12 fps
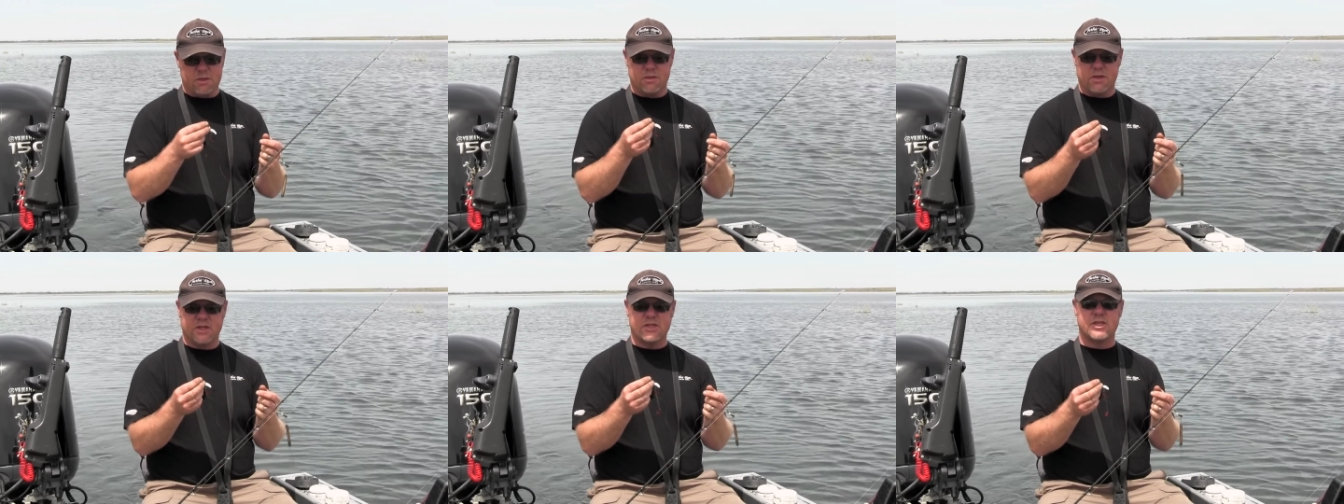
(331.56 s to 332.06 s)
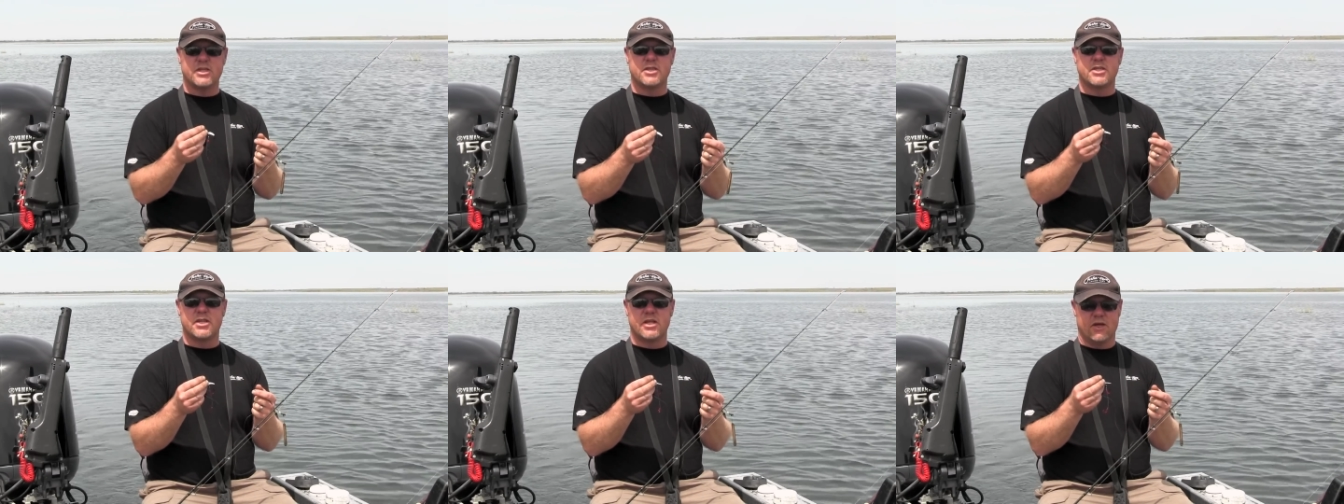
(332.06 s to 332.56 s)
this
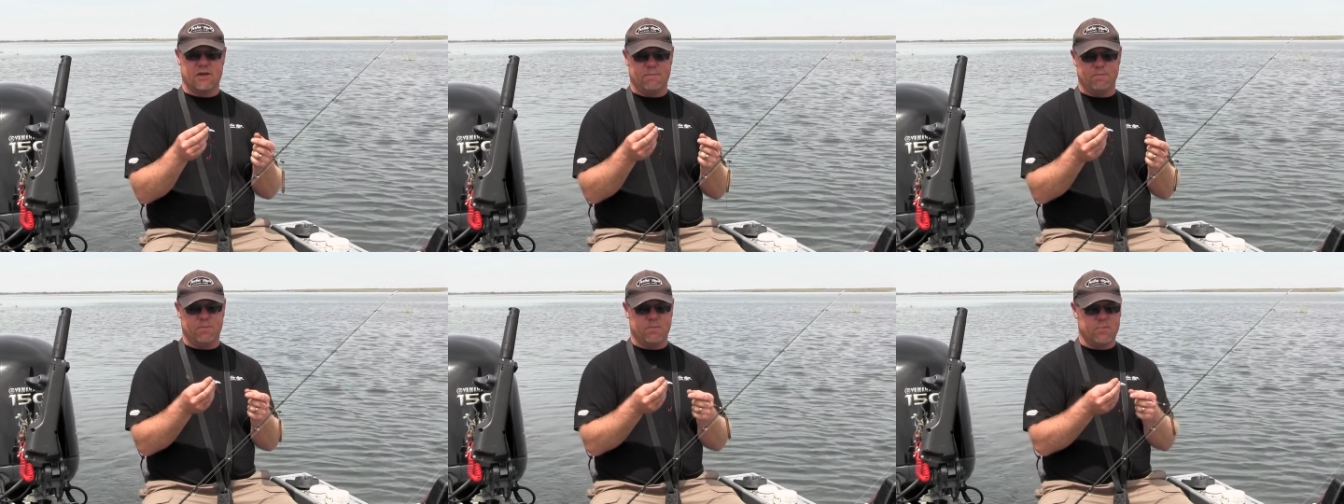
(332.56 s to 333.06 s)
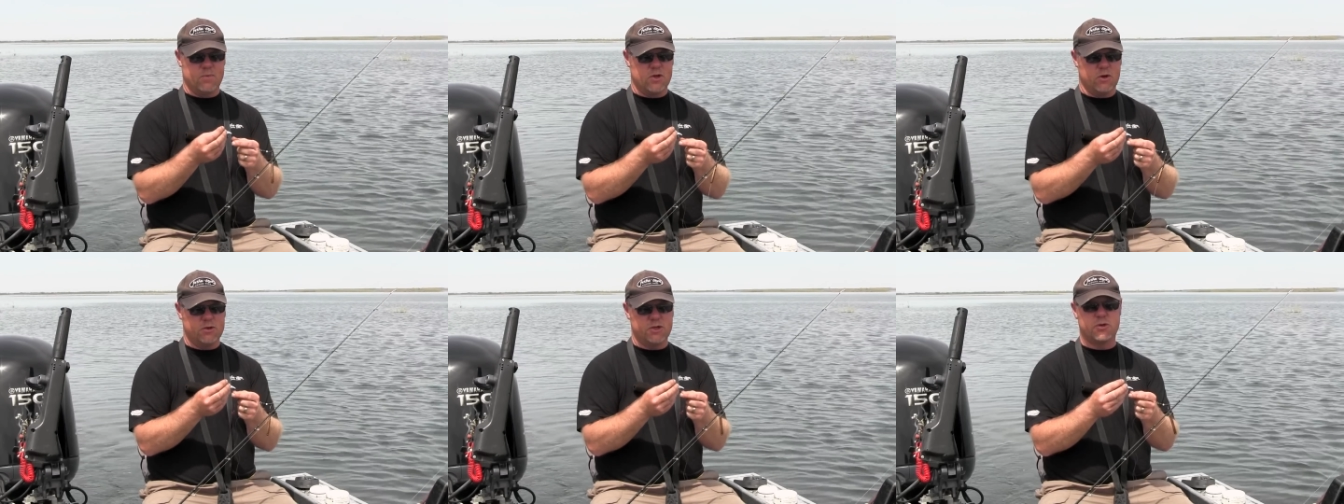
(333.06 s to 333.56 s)
is the
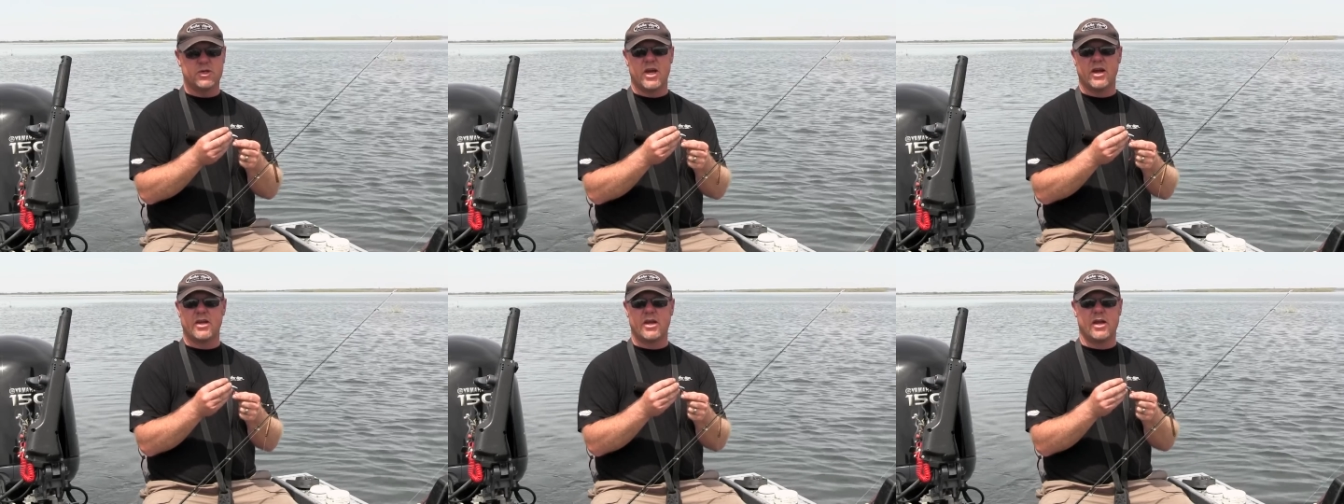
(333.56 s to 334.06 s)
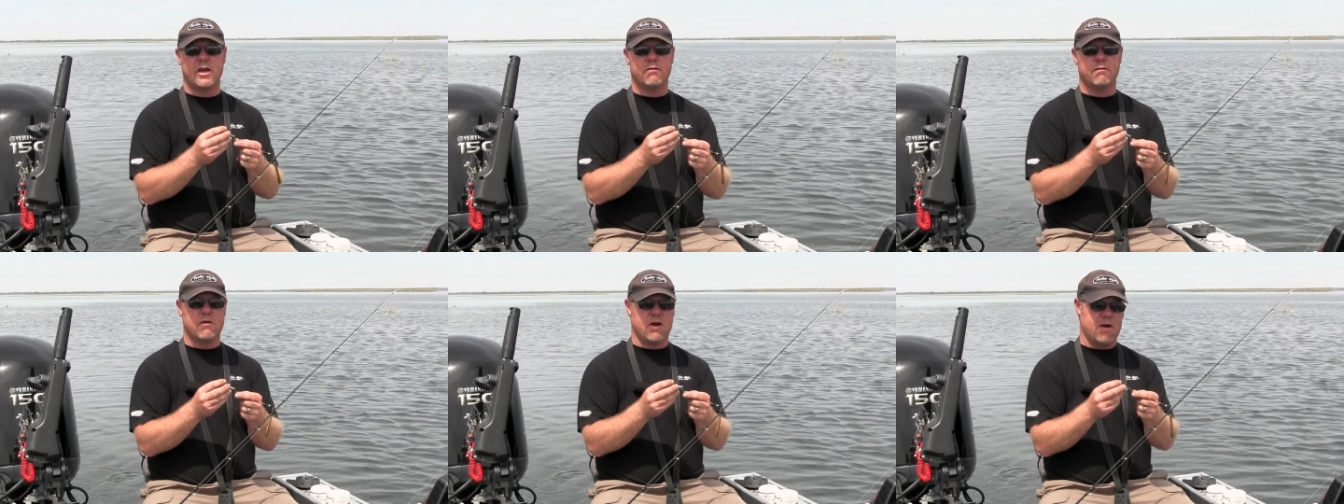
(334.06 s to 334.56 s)
go-to
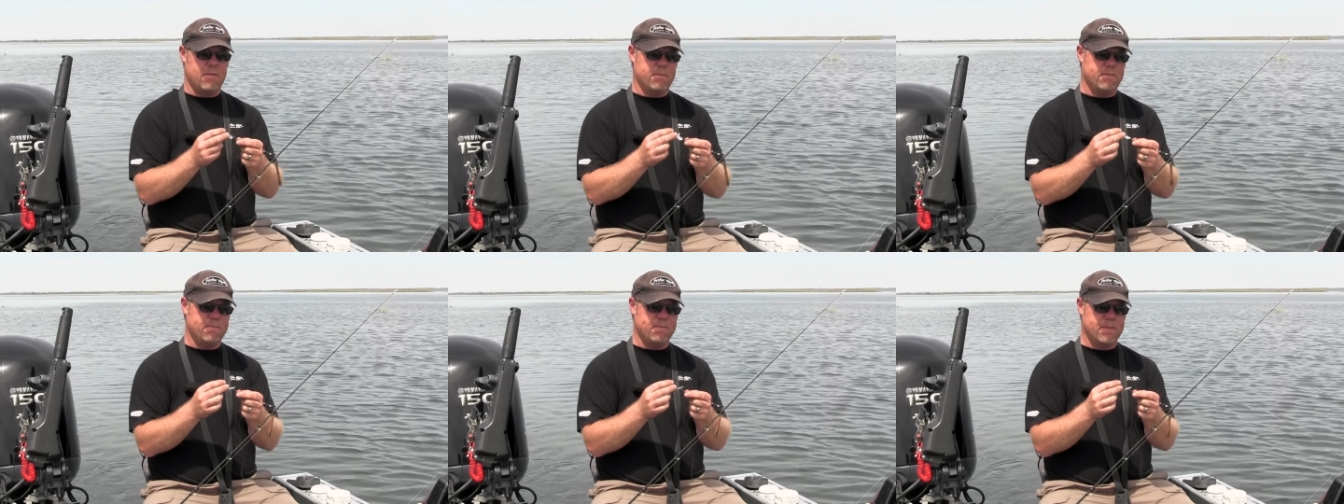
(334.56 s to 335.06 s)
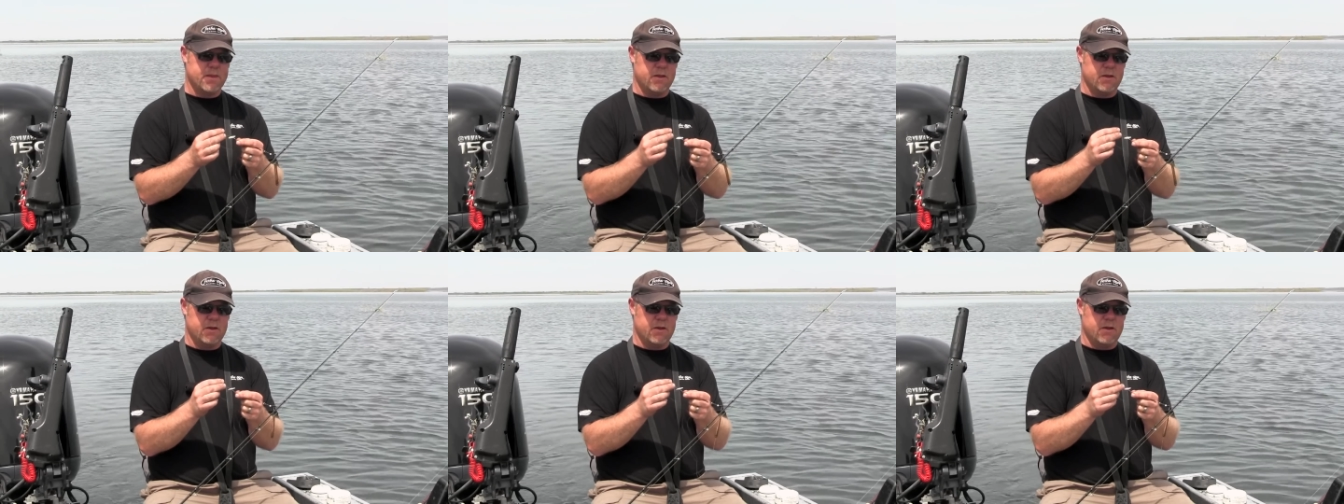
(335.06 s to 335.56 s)
technique from
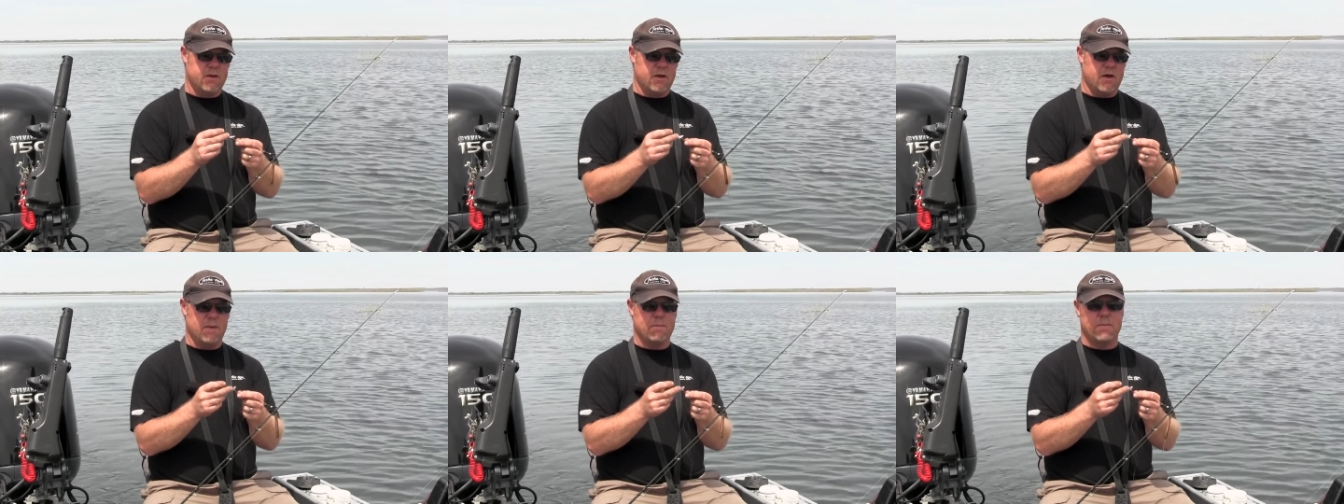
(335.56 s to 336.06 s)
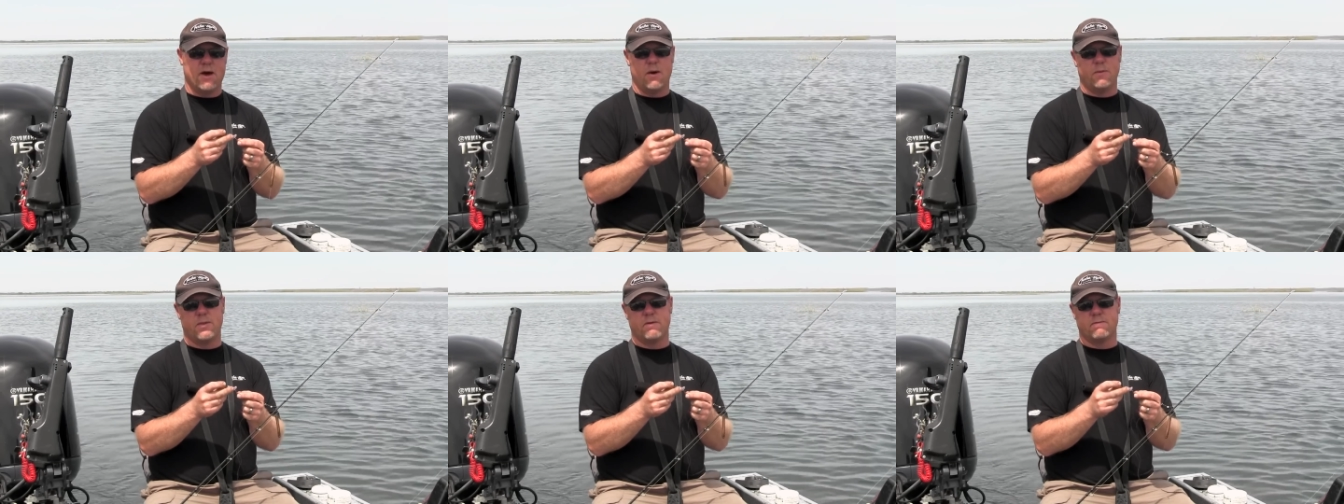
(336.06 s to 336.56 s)

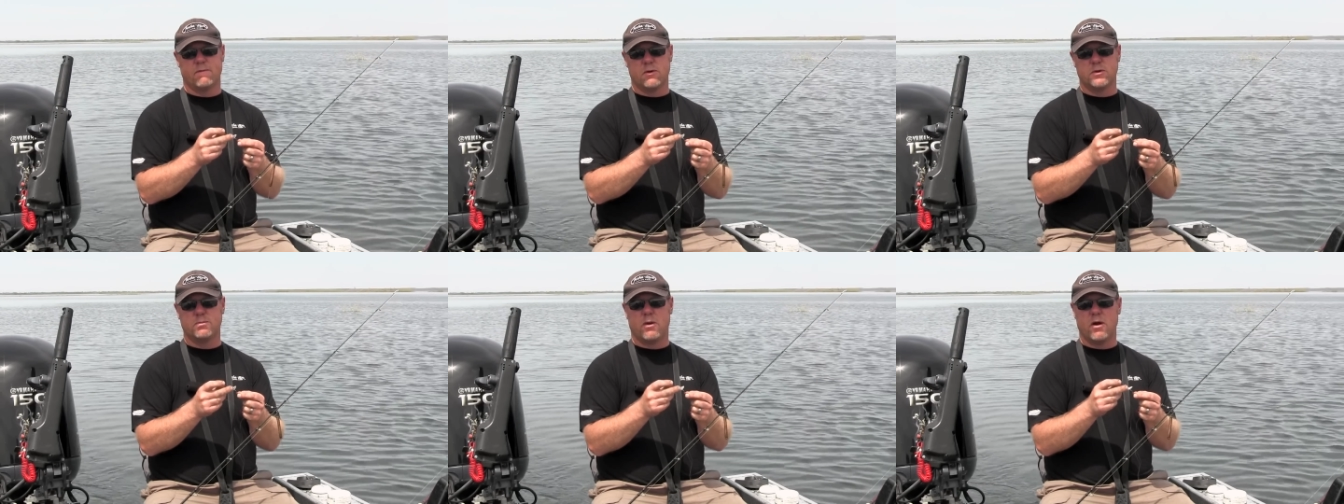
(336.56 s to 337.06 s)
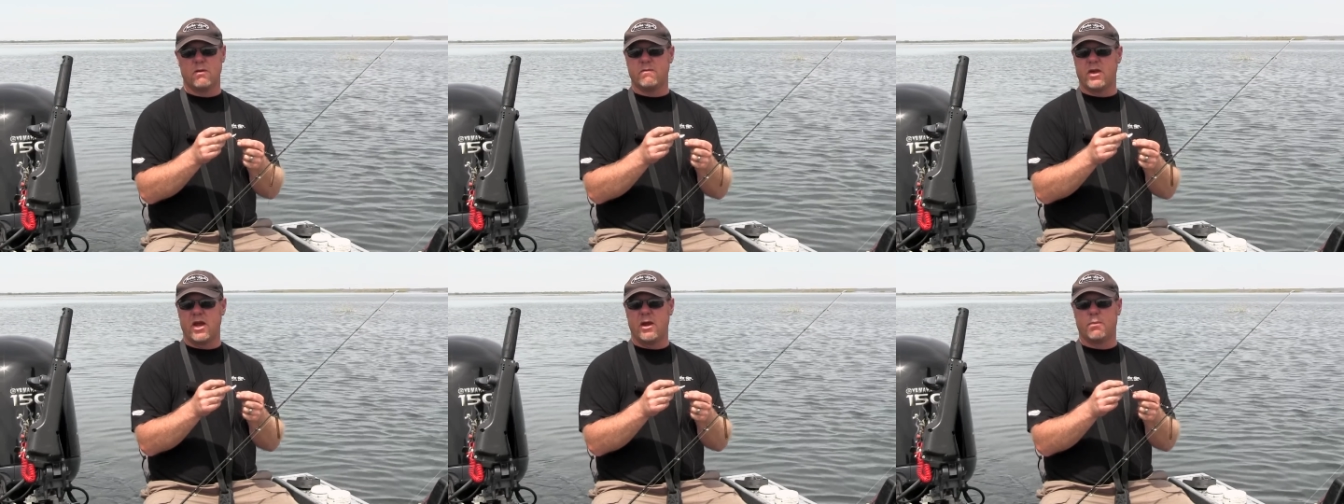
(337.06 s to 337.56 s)
about the first part
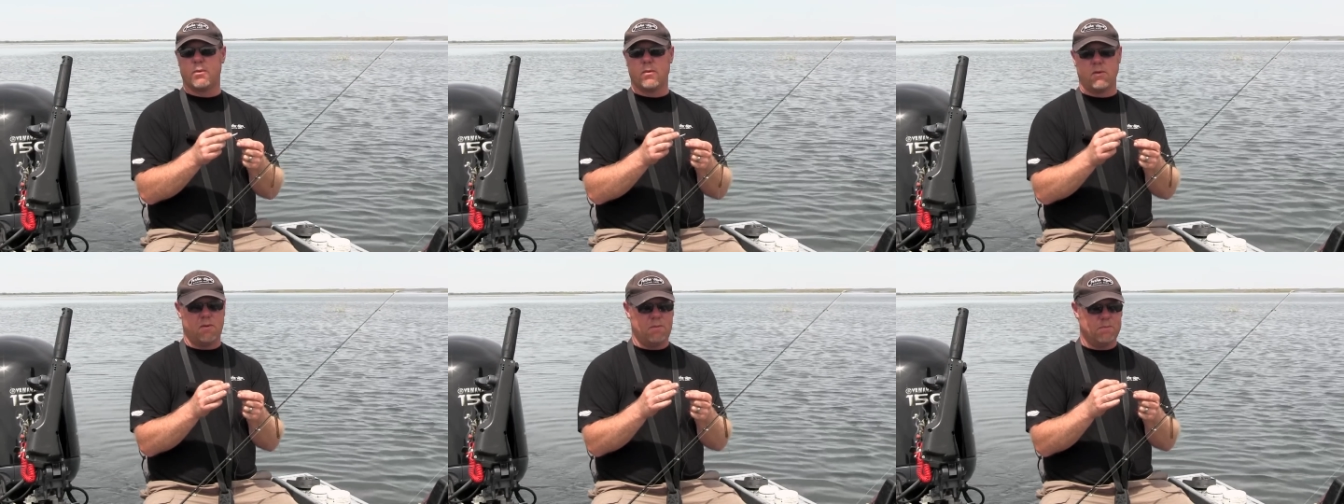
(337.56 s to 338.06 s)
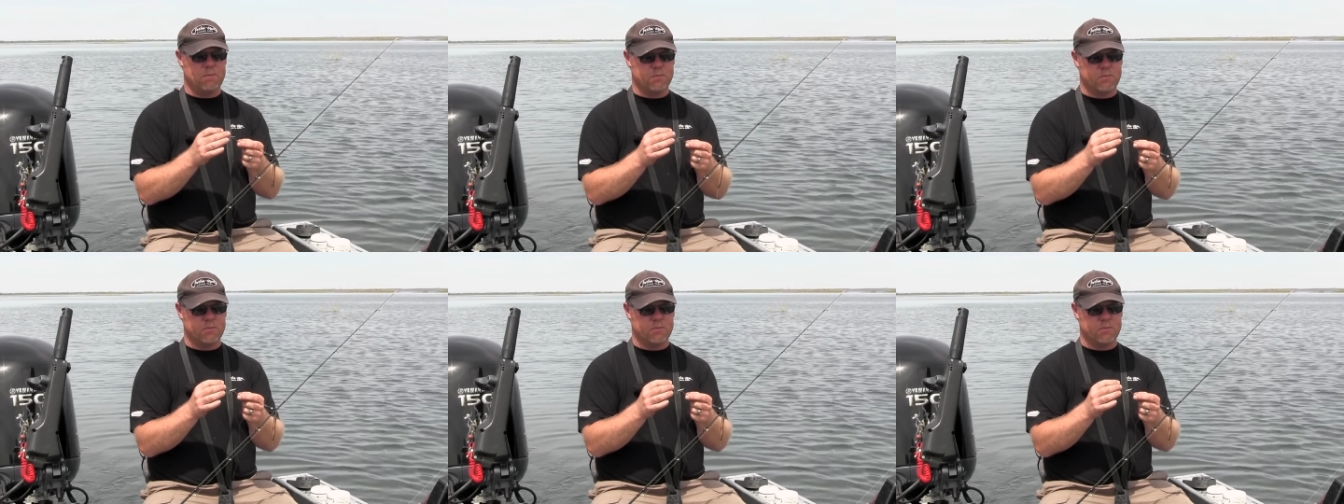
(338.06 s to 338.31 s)
of April